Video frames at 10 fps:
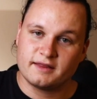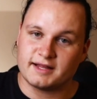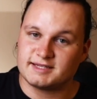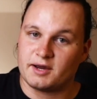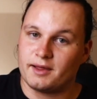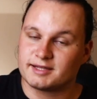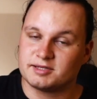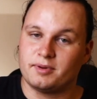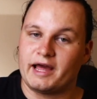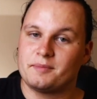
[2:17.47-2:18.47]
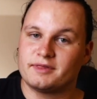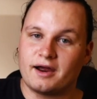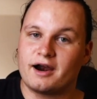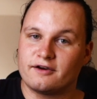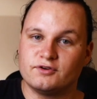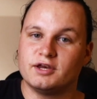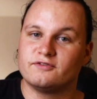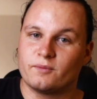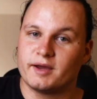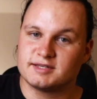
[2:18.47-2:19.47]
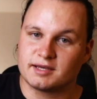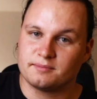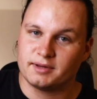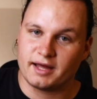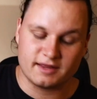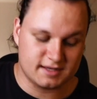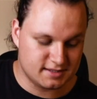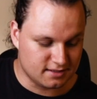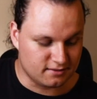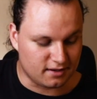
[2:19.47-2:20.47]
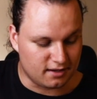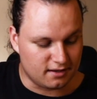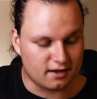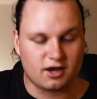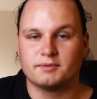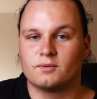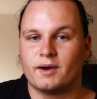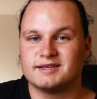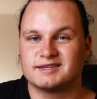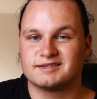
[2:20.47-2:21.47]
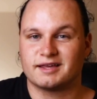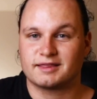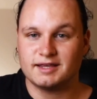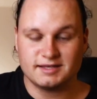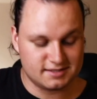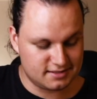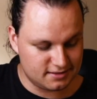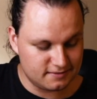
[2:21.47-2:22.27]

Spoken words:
That's how I like to play it, but there are a few different ways you can play this. A common way is just like this.